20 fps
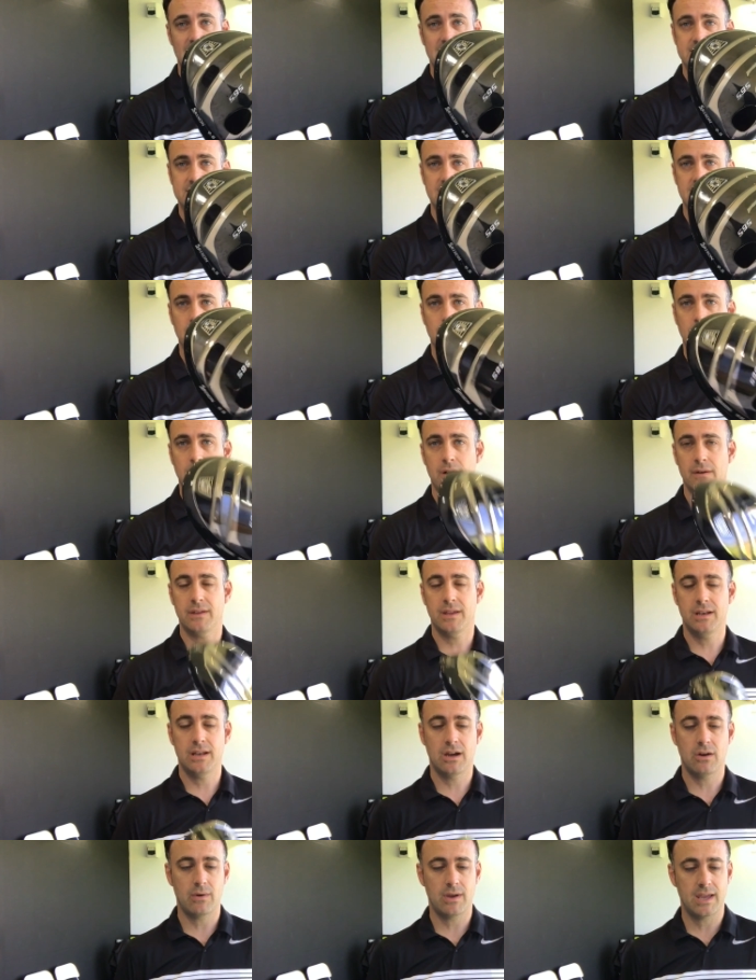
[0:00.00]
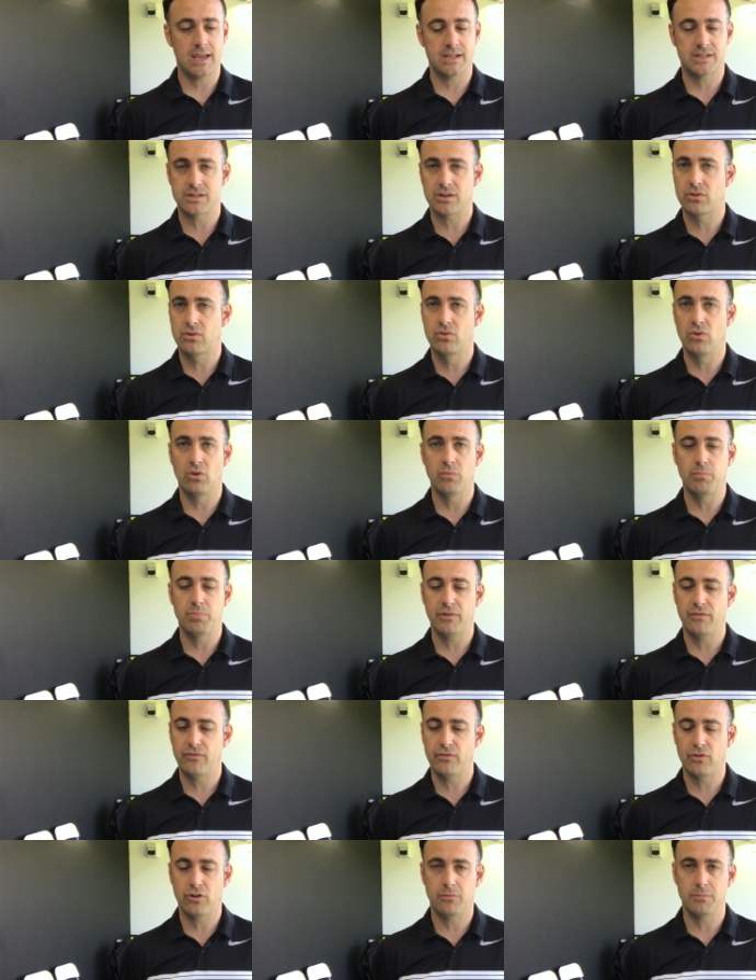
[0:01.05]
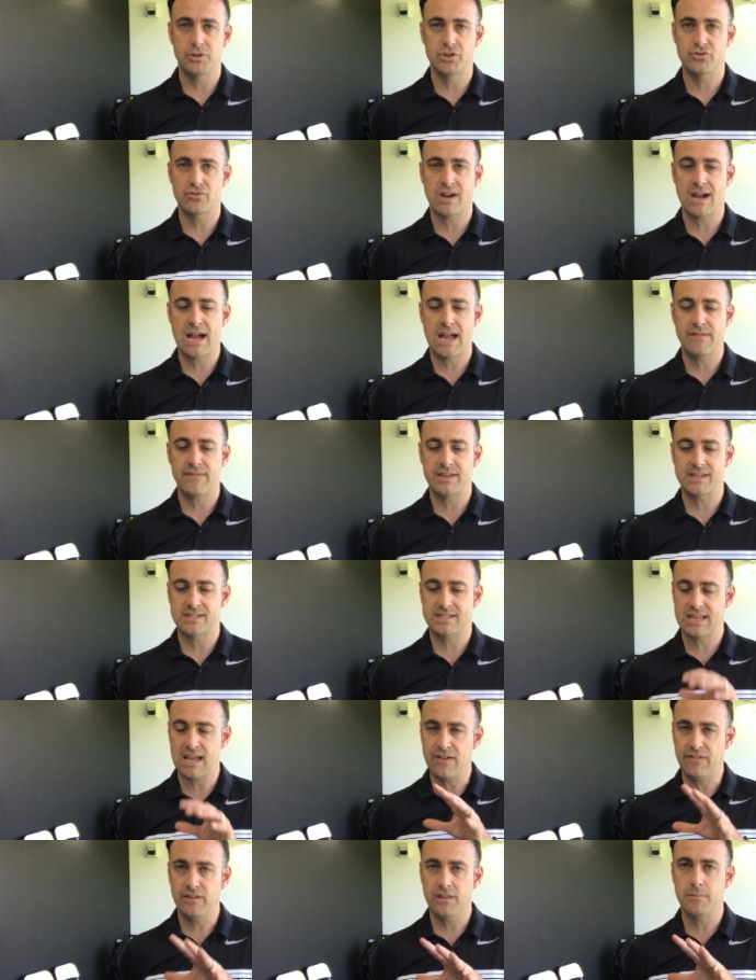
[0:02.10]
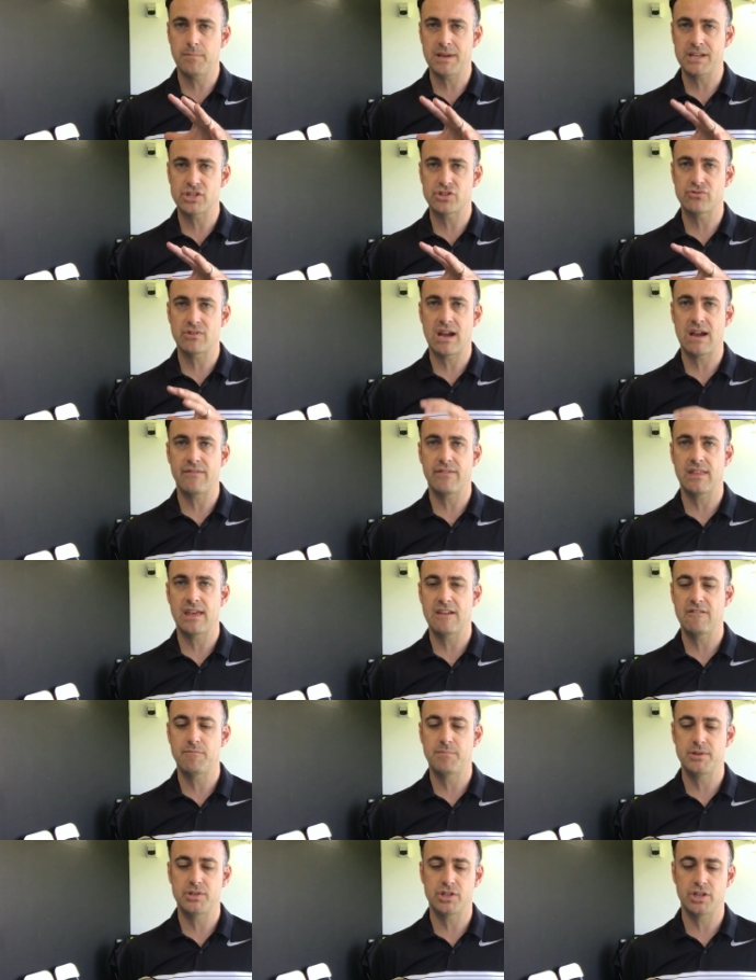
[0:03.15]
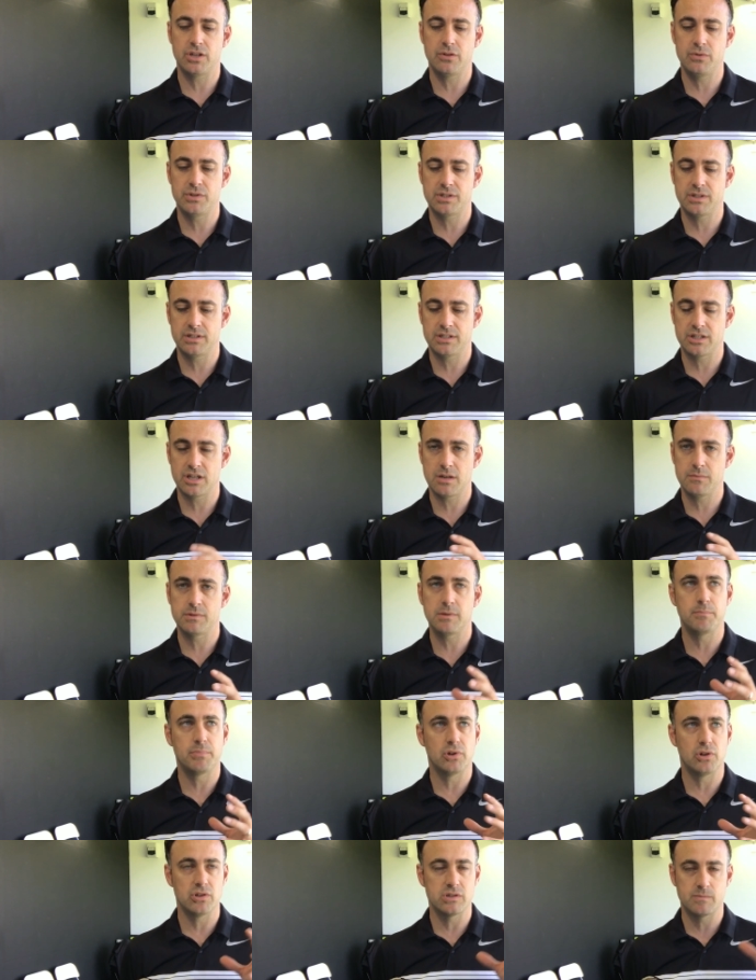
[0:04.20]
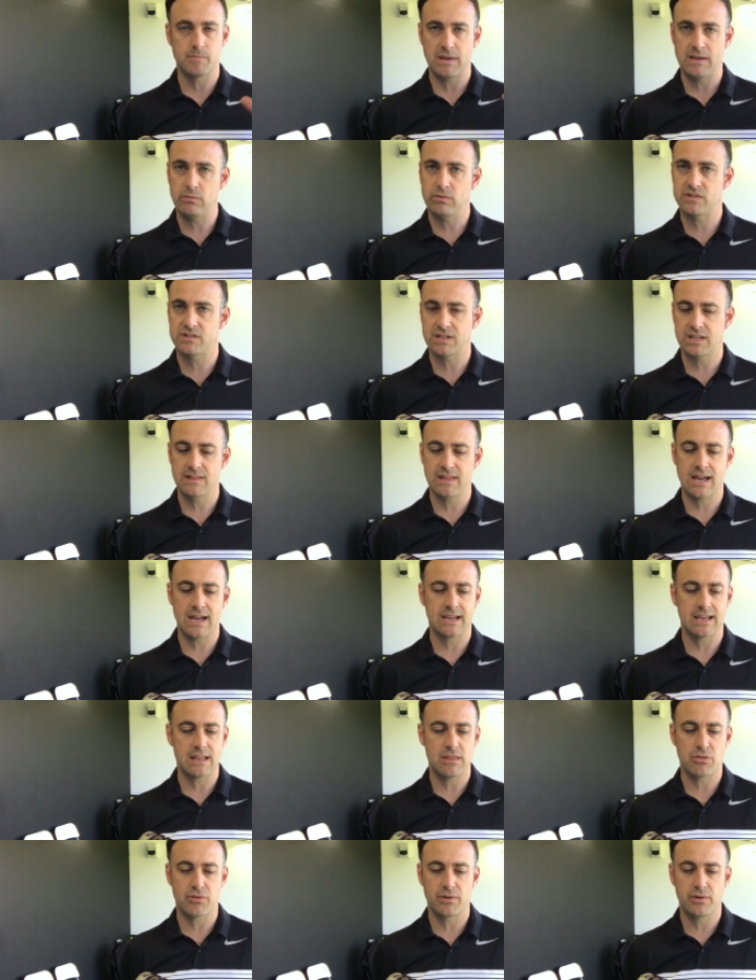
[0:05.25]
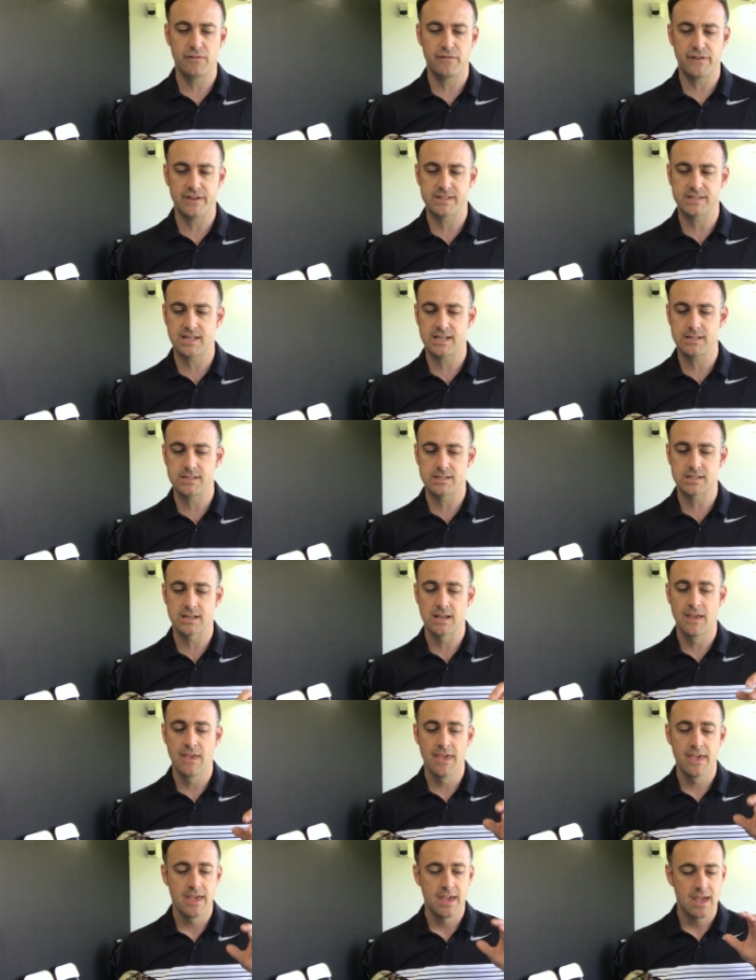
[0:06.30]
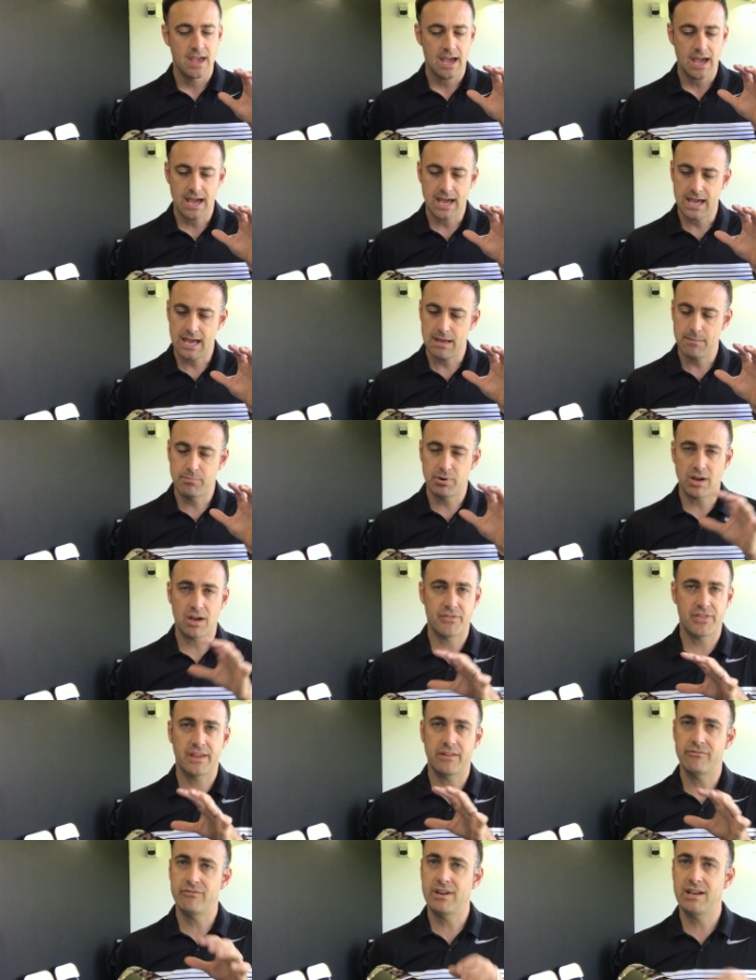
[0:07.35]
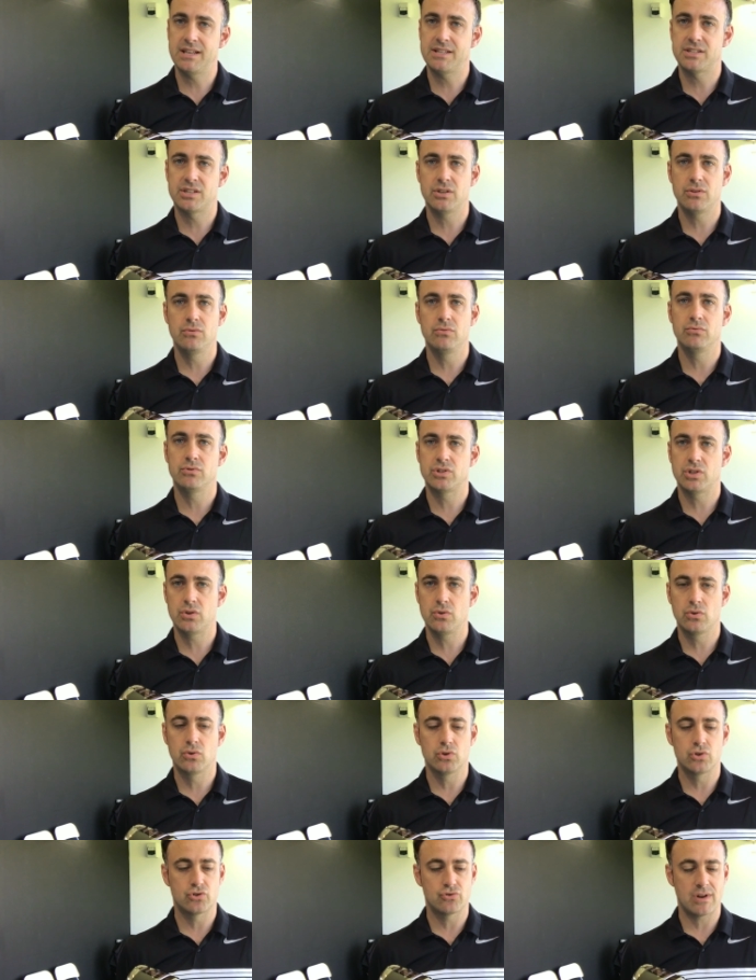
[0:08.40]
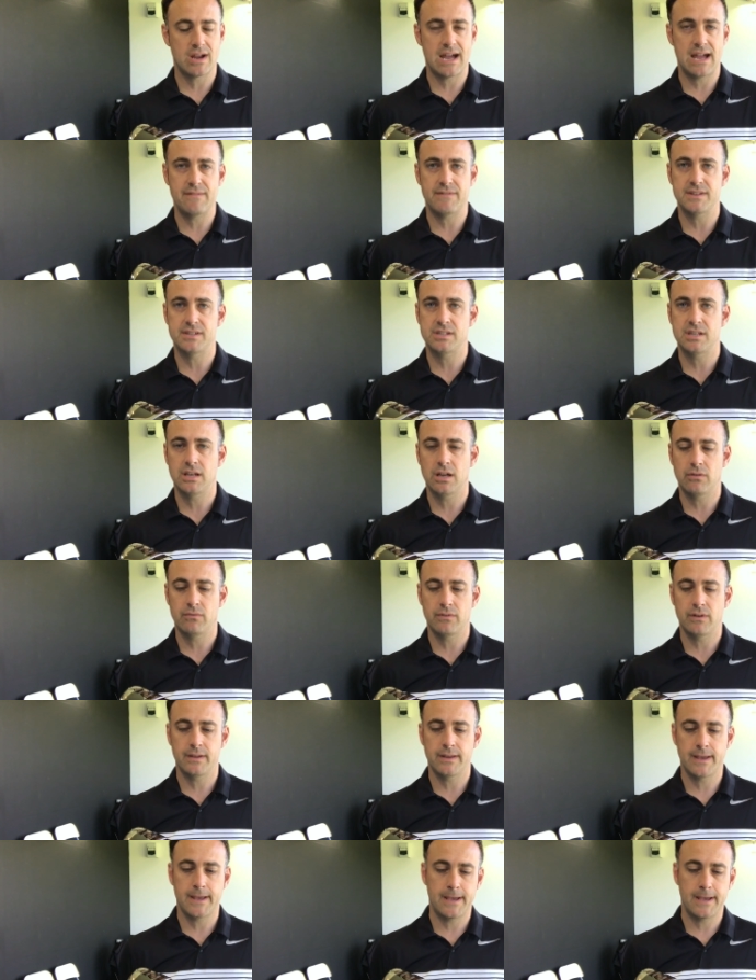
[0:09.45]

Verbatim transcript: I'll tell you what, you know, it's a good performing driver. It's definitely the best driver they've produced in terms of ball speed. We've seen that again through fittings. But I think really two good drivers, you know.